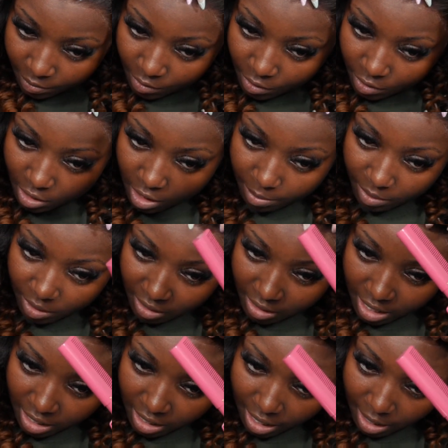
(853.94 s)
So I'm just
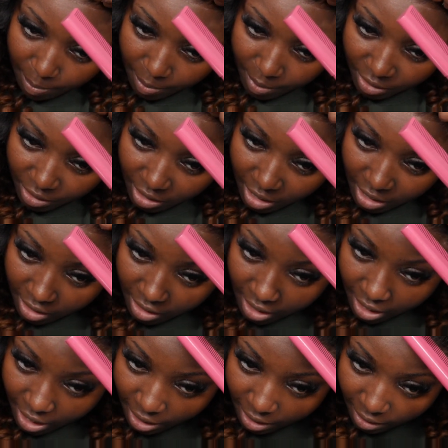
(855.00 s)
kind of like pushing the
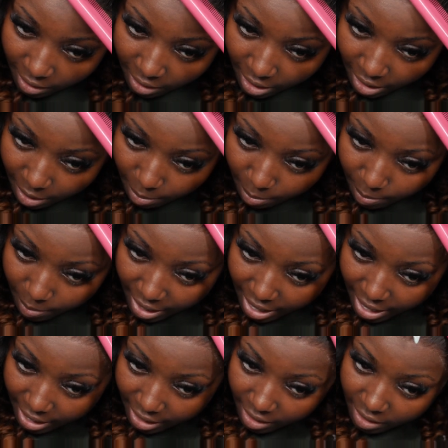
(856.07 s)
hairline
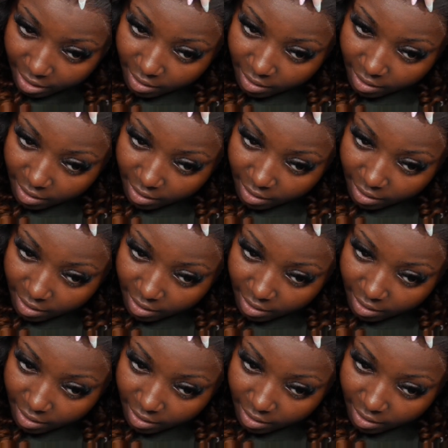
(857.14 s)
back.